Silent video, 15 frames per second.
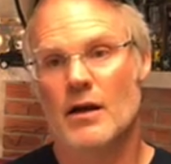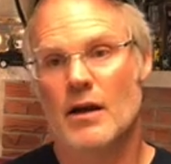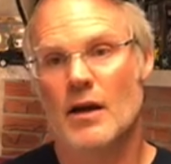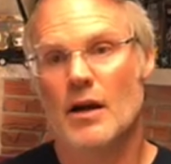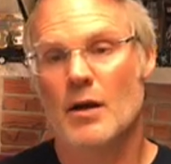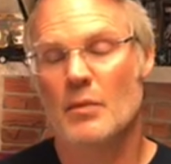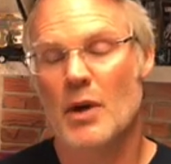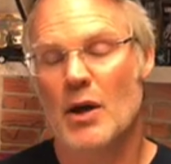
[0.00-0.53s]

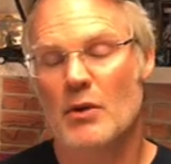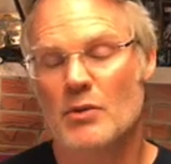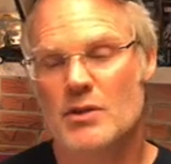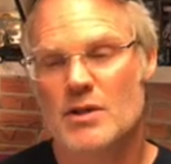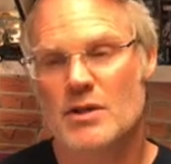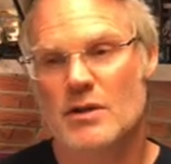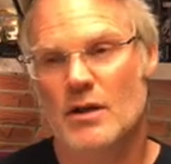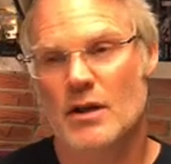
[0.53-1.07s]

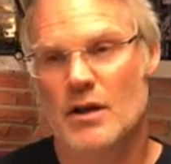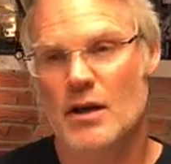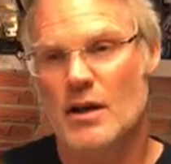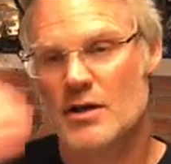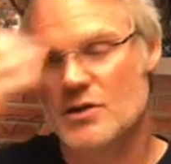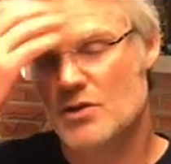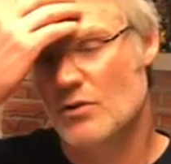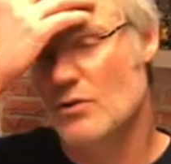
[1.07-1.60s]
about a
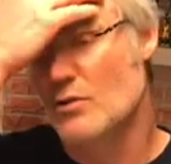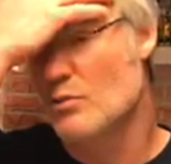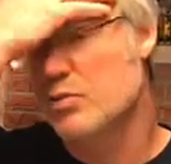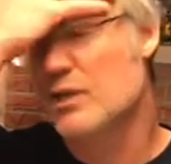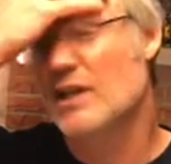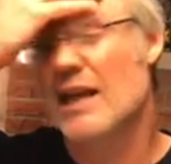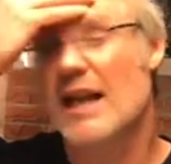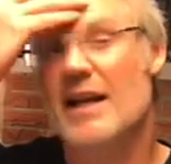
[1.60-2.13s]
certain
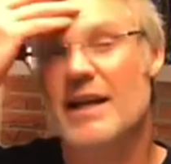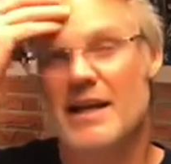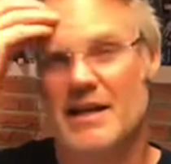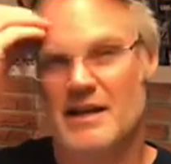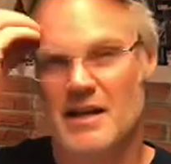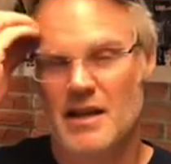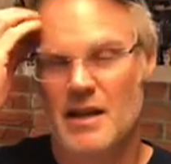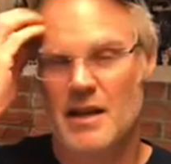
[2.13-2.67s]
planet
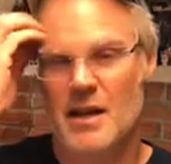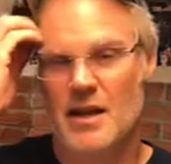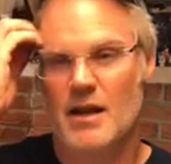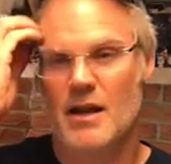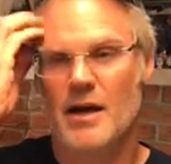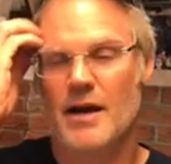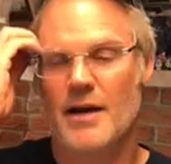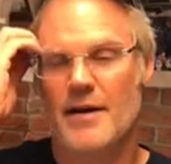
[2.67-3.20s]

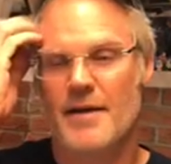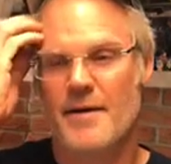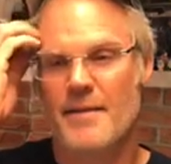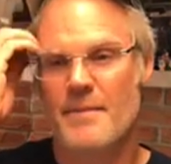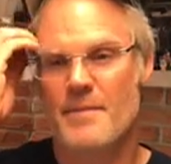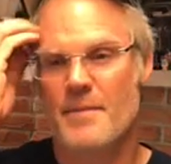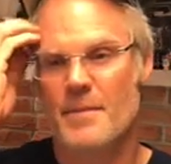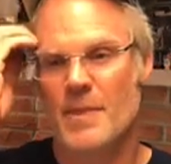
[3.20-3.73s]

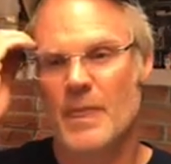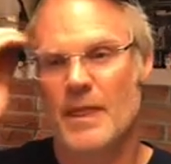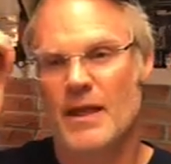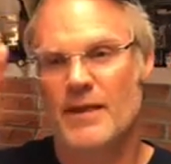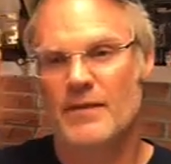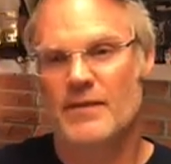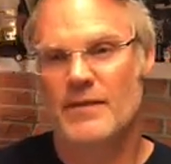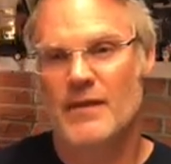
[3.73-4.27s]
um,
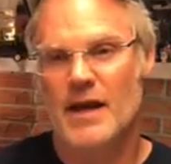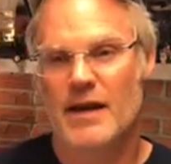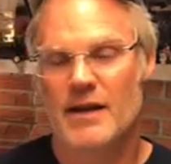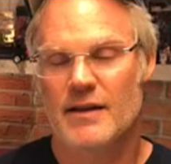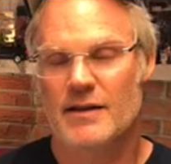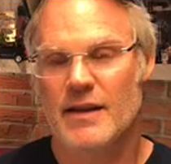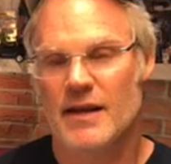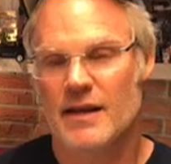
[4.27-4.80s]

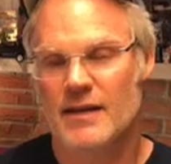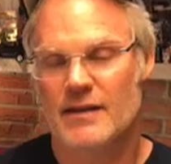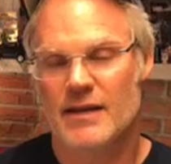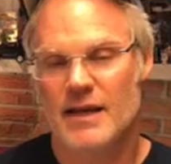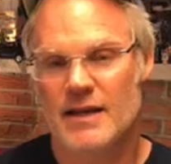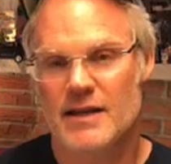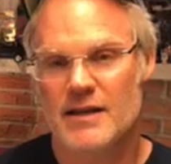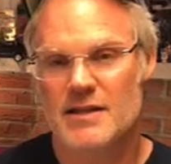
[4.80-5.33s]
that that
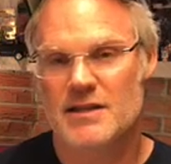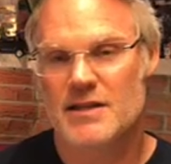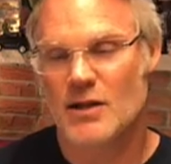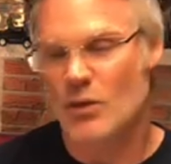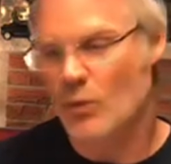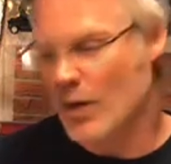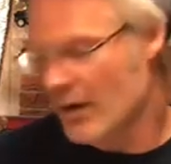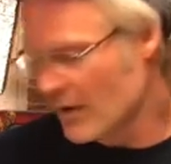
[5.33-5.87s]
that he's
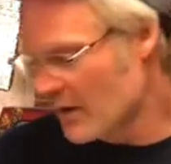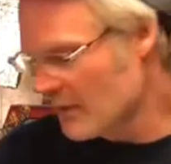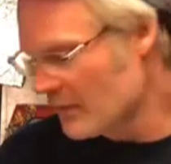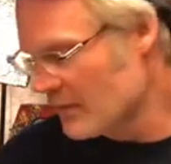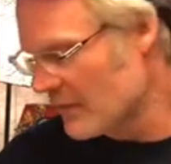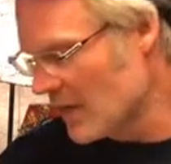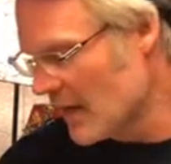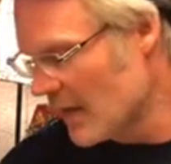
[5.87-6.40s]
aware
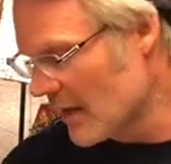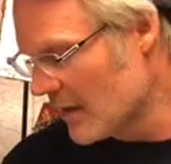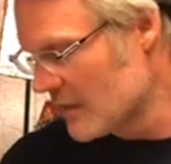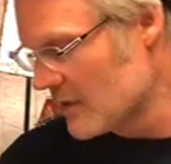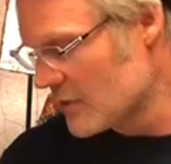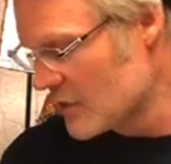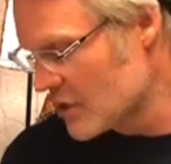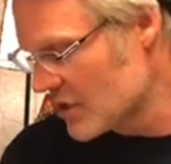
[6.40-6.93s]
of,
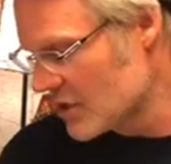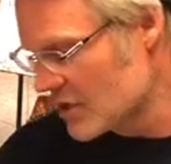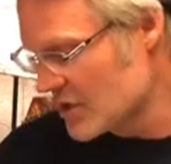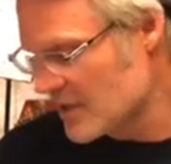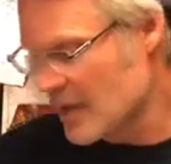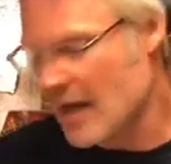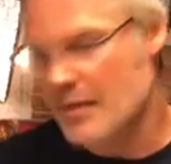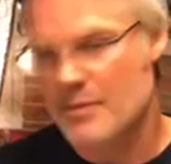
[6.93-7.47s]
and she just
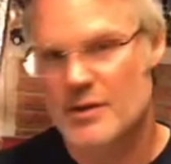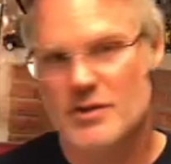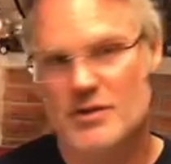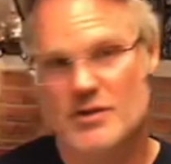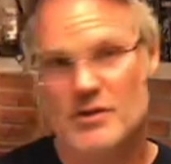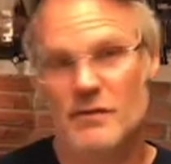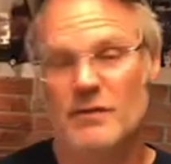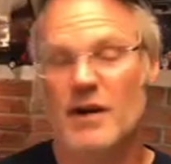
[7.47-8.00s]
happens
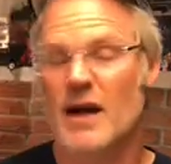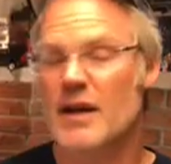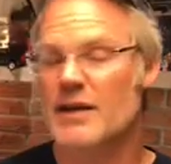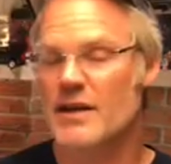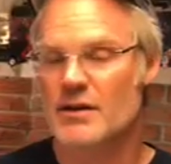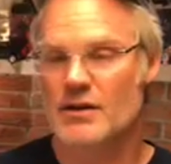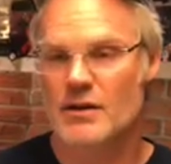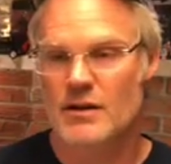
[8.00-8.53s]
to find
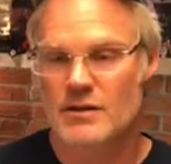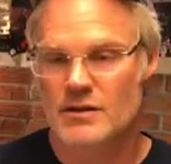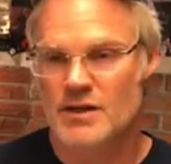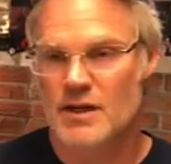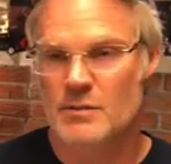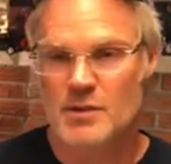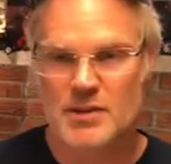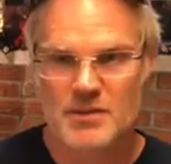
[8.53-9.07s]
and, and
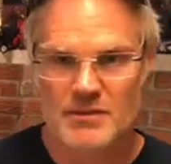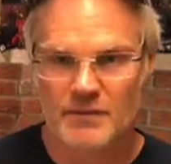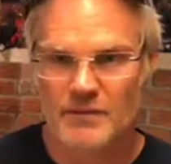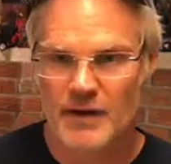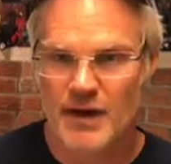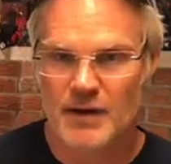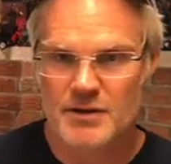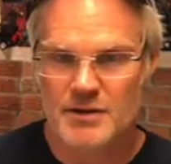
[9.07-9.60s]
deep in some
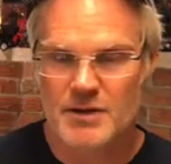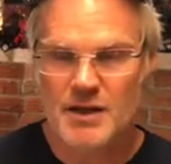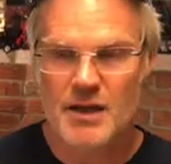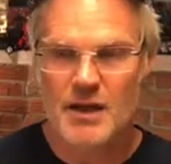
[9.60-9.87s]
files